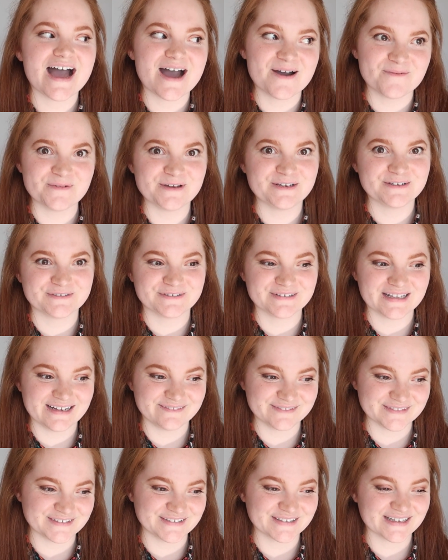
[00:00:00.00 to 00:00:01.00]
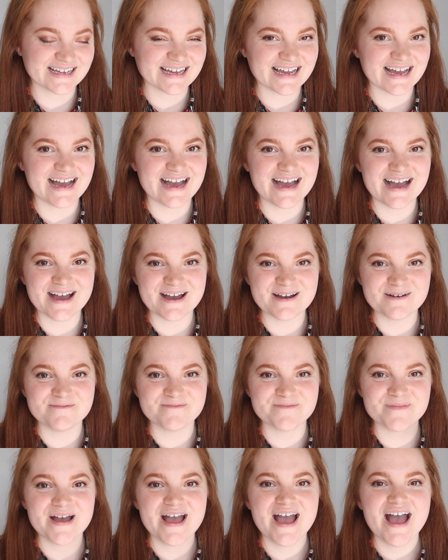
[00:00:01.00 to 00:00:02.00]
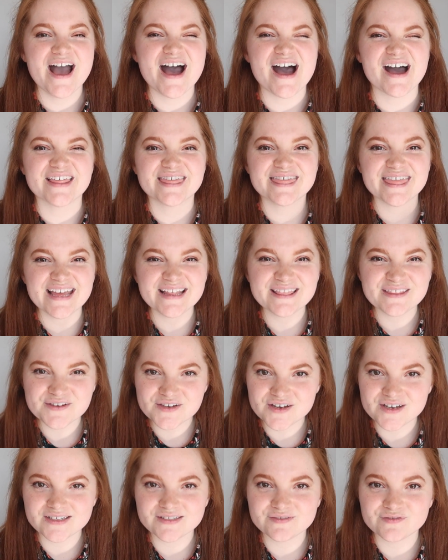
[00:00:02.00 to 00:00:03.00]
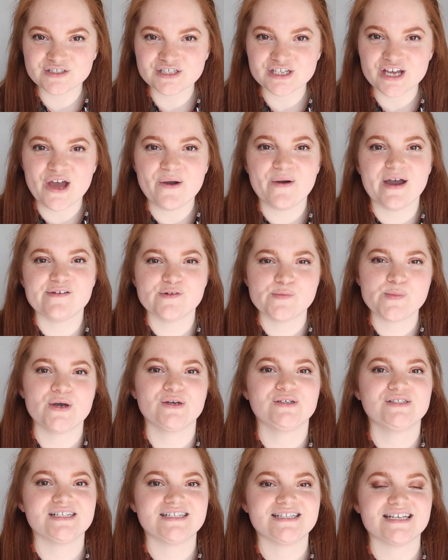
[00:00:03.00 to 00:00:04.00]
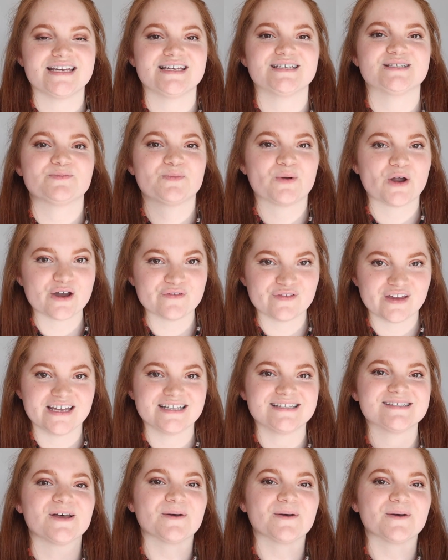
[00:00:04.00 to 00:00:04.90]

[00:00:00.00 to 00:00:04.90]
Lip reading: and we could all have a look. I think the first video I ever posted is privated,